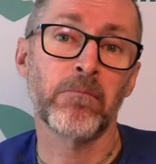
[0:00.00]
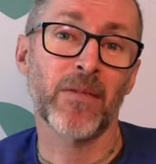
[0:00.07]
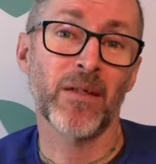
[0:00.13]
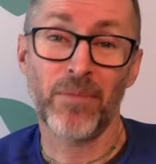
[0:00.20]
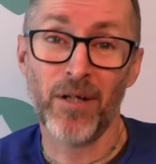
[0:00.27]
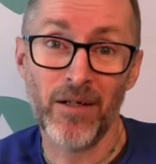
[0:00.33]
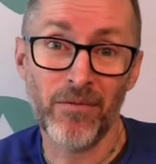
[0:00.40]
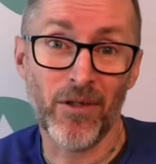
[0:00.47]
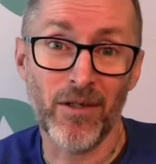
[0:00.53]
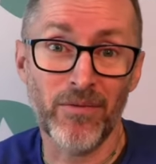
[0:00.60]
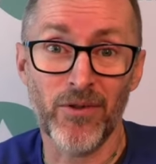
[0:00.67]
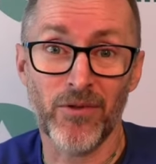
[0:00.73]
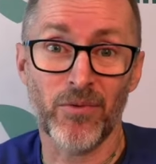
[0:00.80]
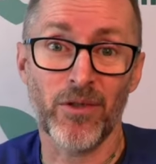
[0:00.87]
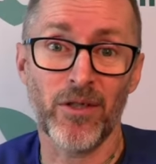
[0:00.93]
pain relief is
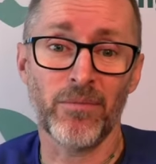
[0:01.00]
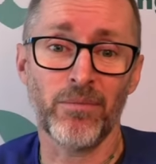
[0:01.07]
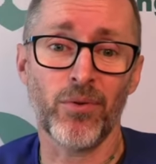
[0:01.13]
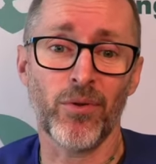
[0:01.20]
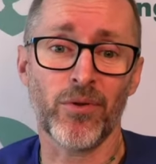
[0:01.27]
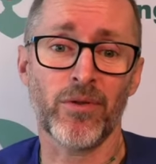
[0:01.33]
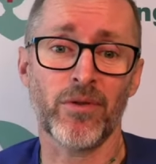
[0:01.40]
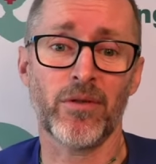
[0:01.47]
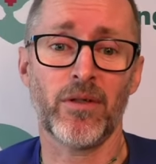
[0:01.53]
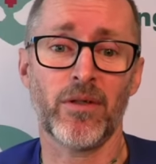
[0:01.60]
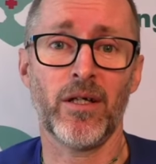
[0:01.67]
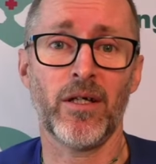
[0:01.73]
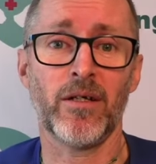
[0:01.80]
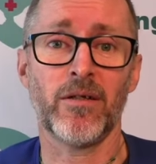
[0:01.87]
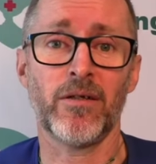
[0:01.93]
really important.
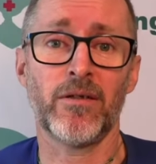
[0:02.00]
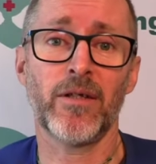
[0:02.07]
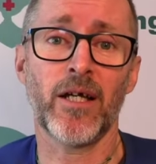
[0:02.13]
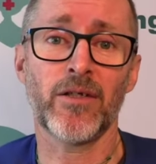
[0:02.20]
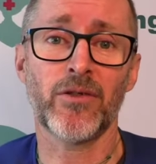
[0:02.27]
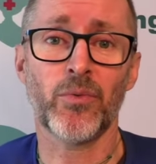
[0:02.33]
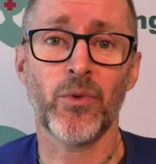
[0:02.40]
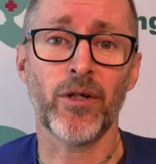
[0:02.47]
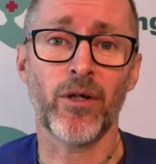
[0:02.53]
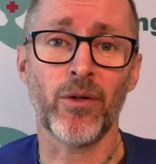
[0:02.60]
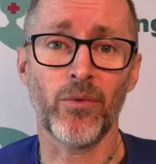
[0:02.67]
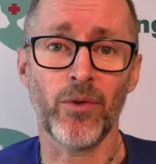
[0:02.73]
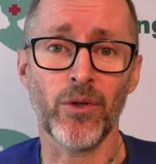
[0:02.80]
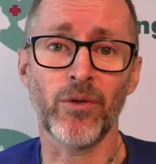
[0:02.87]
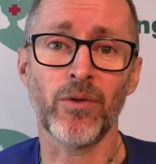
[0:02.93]
And that's when I
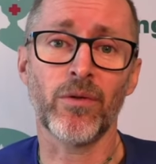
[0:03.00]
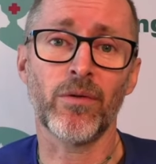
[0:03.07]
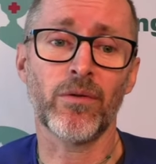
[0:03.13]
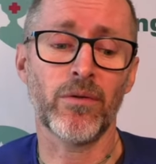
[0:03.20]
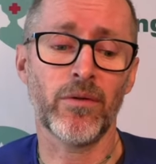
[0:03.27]
will,